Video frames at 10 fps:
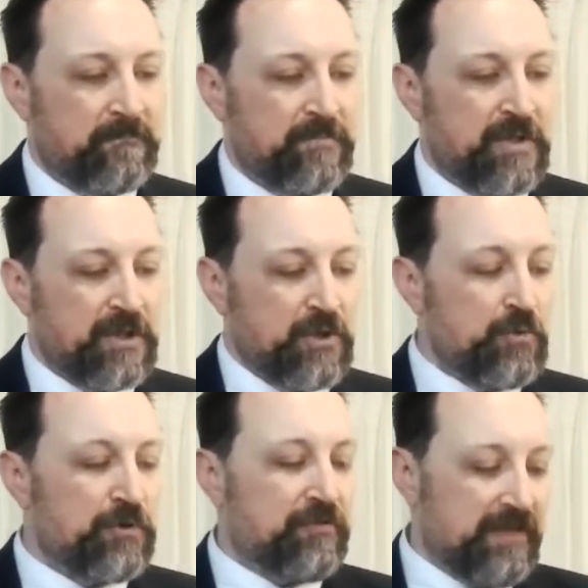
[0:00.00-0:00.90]
you
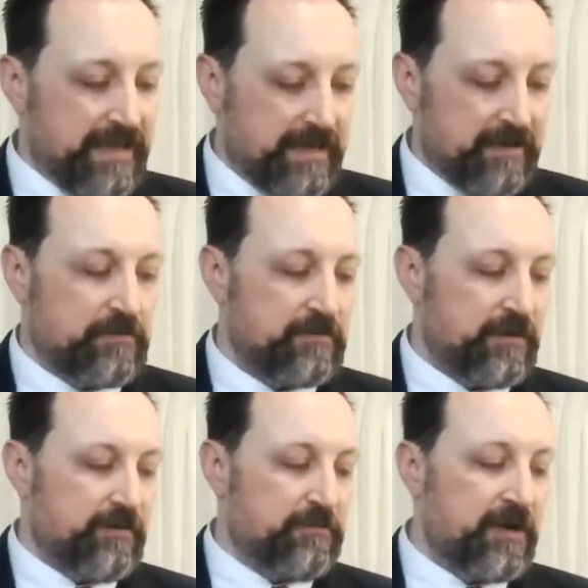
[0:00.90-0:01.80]
would think
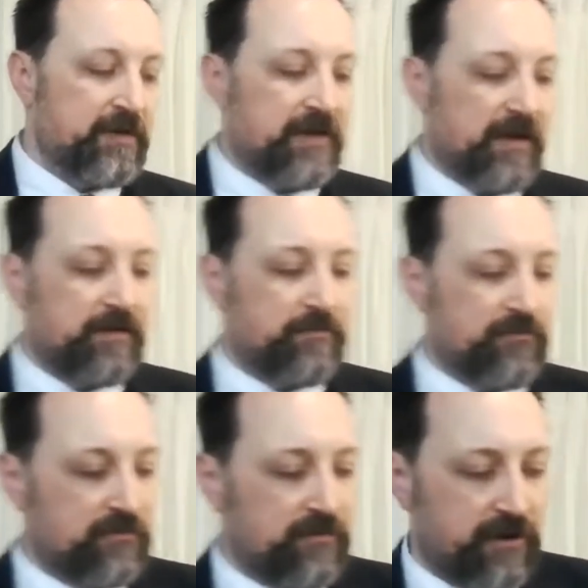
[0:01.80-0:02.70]
as many
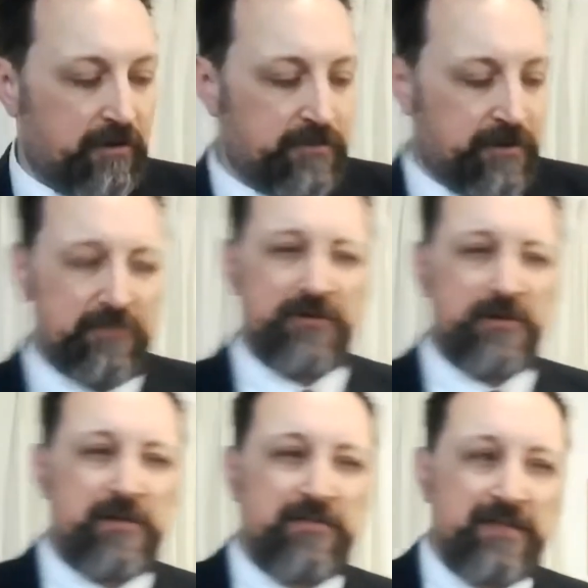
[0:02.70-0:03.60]
times, y'all really
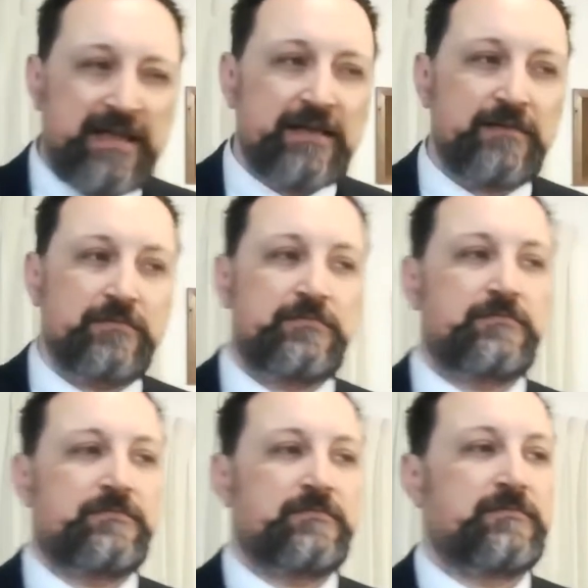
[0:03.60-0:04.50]
be thinking
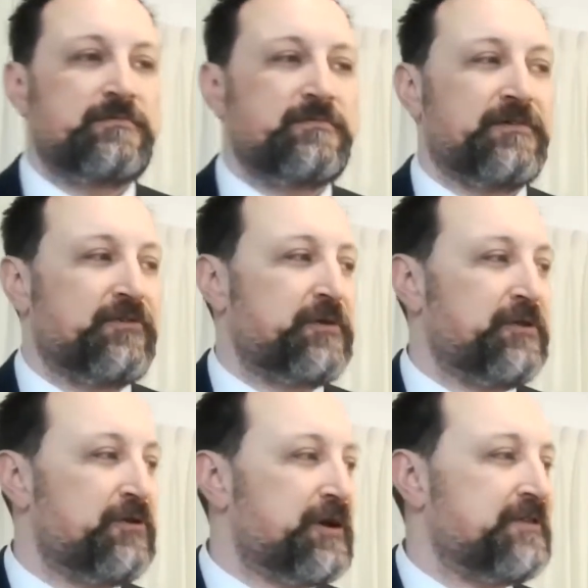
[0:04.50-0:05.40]
as we
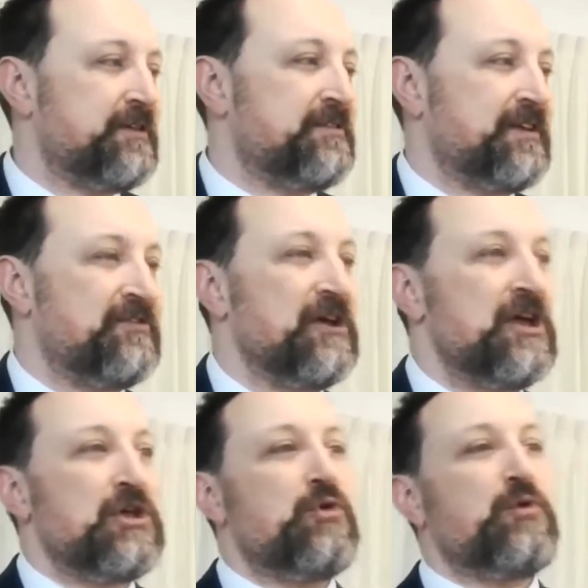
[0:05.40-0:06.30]
look at these things,
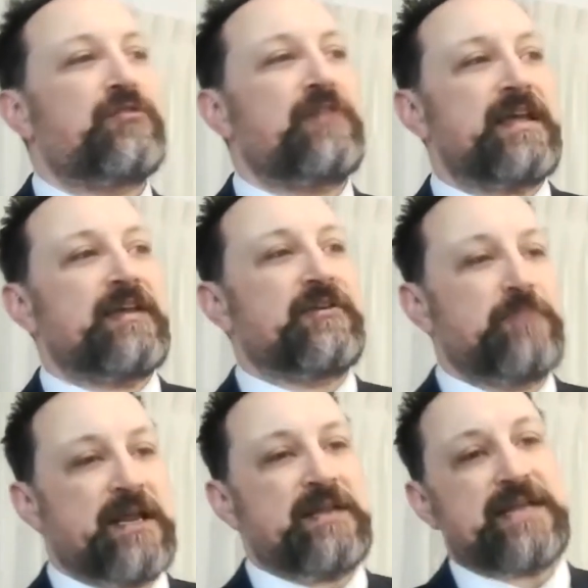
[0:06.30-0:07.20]
you would think as
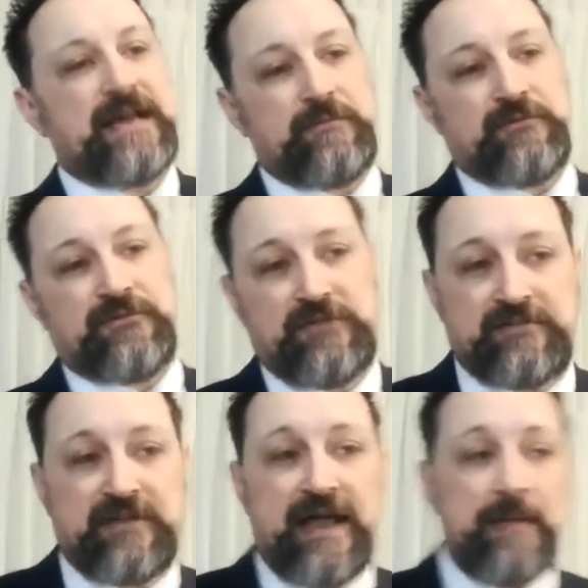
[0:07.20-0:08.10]
many times as this
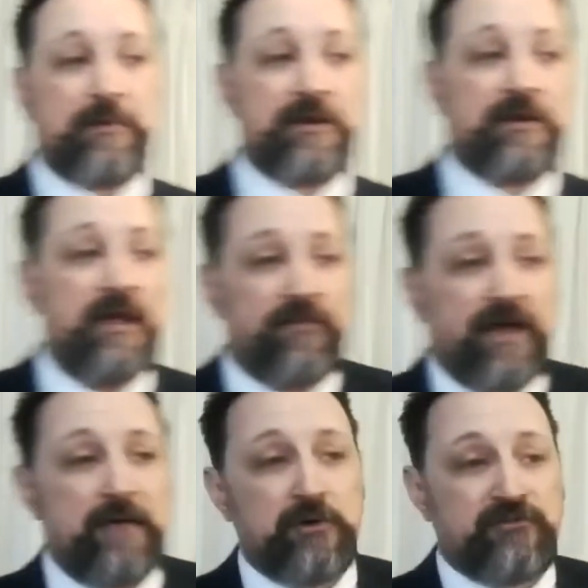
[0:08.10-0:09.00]
happened, they
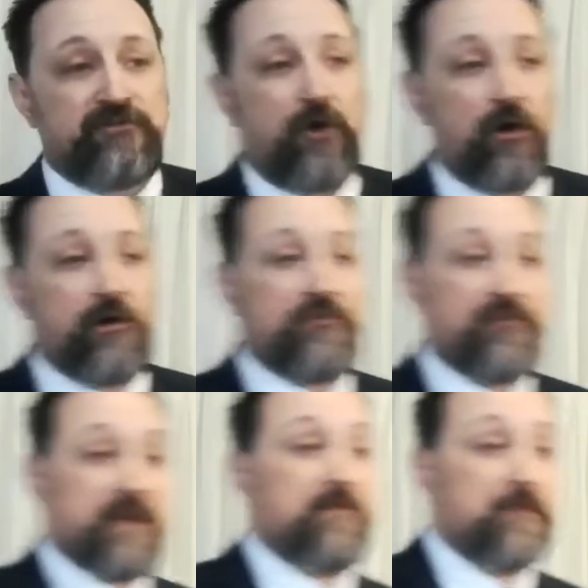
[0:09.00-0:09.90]
would start
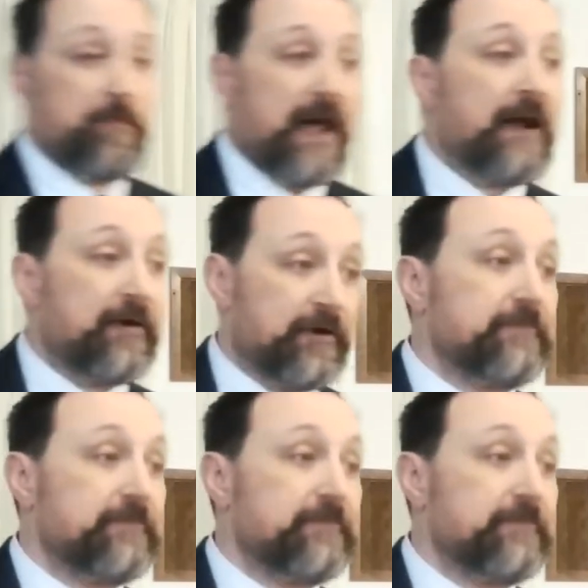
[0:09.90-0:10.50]
seeing the pattern.